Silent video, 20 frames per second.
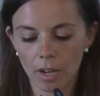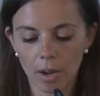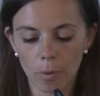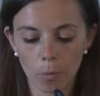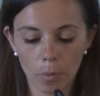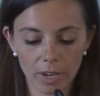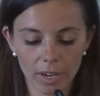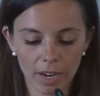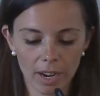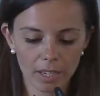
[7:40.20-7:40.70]

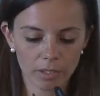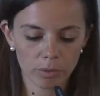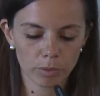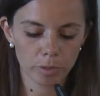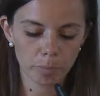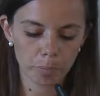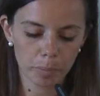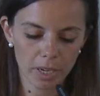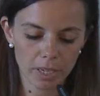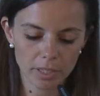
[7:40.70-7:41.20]

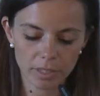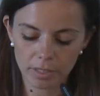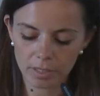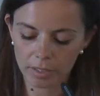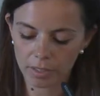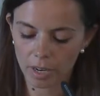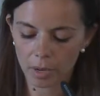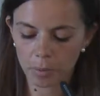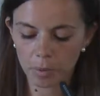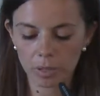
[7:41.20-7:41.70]

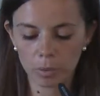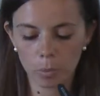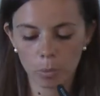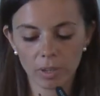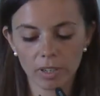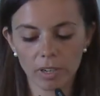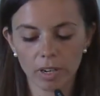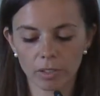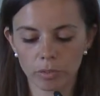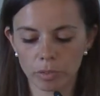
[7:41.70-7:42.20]
Around
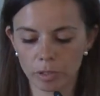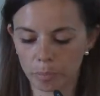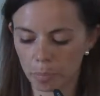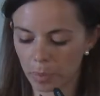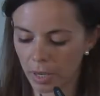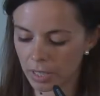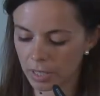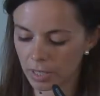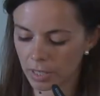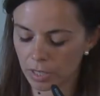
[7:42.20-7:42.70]
100
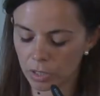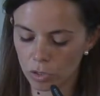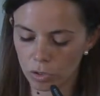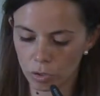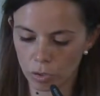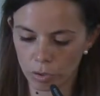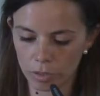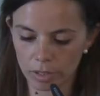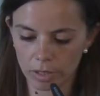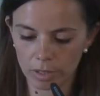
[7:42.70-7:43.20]
patients in
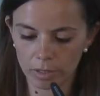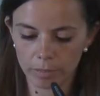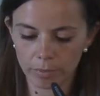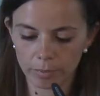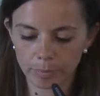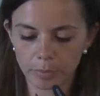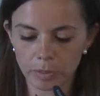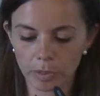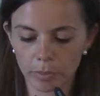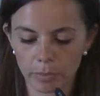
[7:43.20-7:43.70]
total
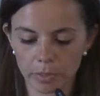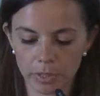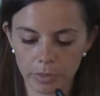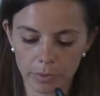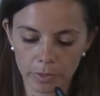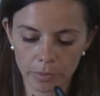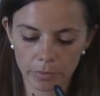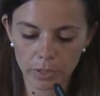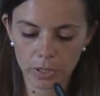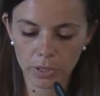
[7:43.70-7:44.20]
from the
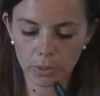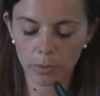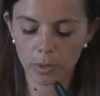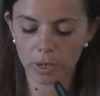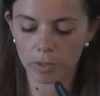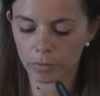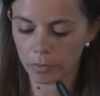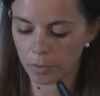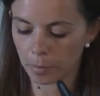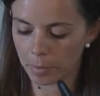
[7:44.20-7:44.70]
review
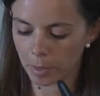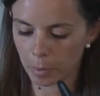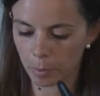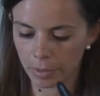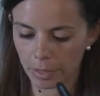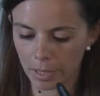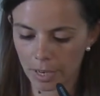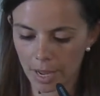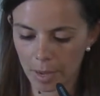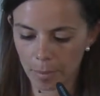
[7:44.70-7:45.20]
and from
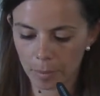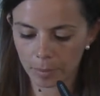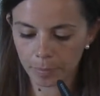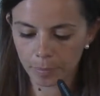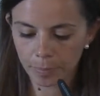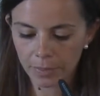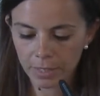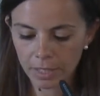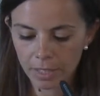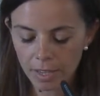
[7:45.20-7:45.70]
our lab.
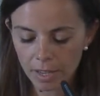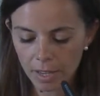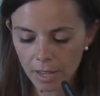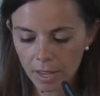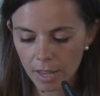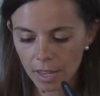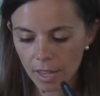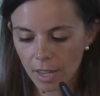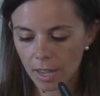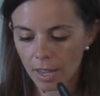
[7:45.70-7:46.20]

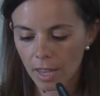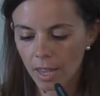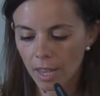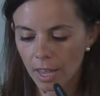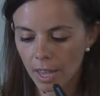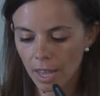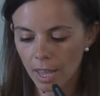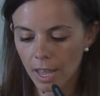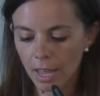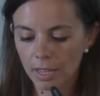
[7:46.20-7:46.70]

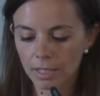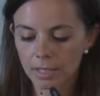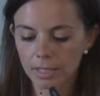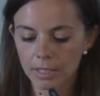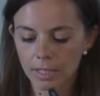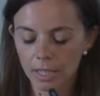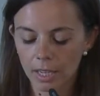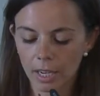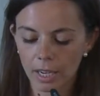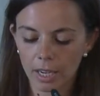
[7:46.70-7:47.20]

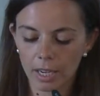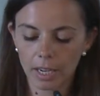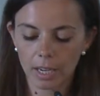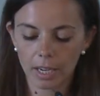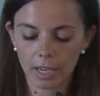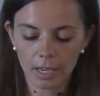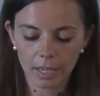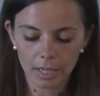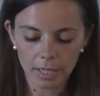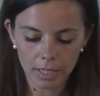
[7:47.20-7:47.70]
And
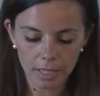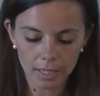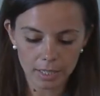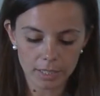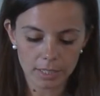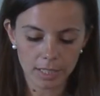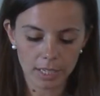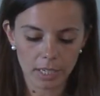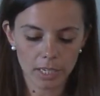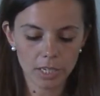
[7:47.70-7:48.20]

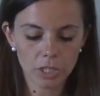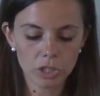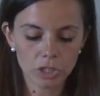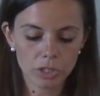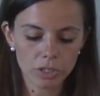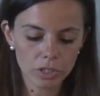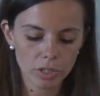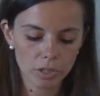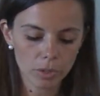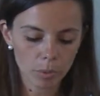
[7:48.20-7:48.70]
in the
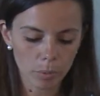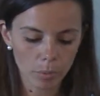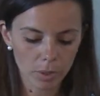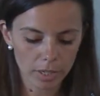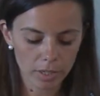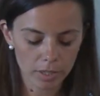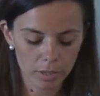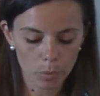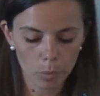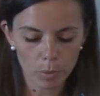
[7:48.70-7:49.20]
literature, we